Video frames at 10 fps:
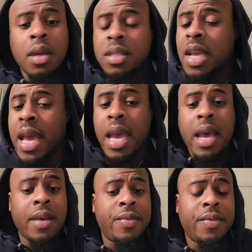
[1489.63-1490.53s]

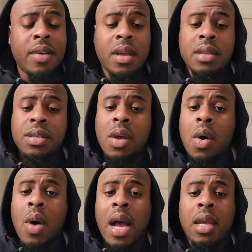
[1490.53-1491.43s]
Av, and
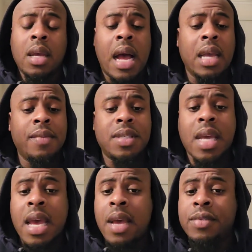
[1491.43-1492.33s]
so I give it
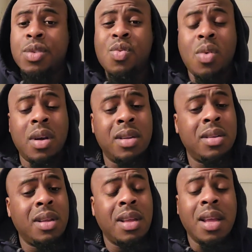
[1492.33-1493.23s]
to Av
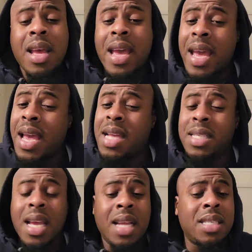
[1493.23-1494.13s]
2-1.
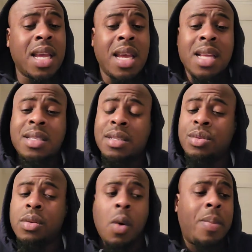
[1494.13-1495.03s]
Edge, edge, edge.
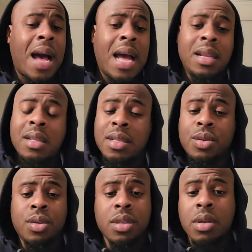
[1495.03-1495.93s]
This was nobody. This
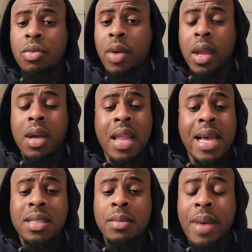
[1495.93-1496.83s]
was just a great
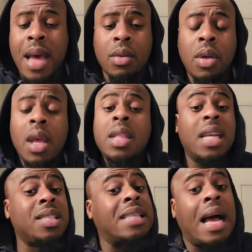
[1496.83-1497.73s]
classic battle.
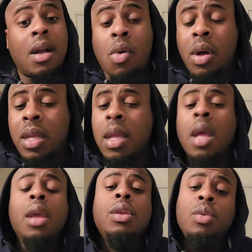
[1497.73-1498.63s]
That's just how I call it.
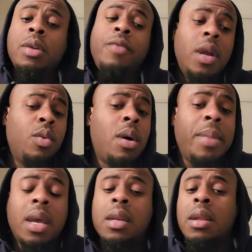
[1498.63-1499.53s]
You could very well
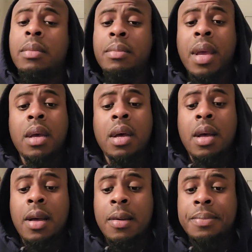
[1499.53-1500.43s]
you could make
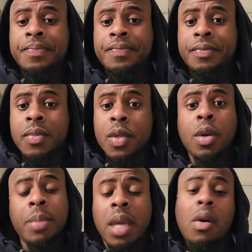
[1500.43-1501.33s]

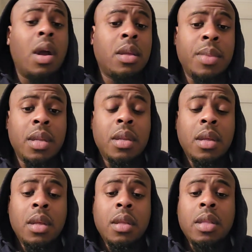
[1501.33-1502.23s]
an argument
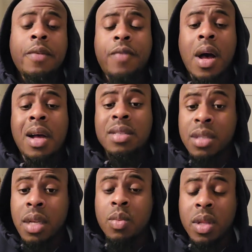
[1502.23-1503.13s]
that Fonz
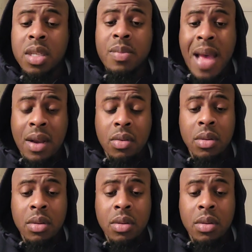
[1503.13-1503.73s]
did win this battle.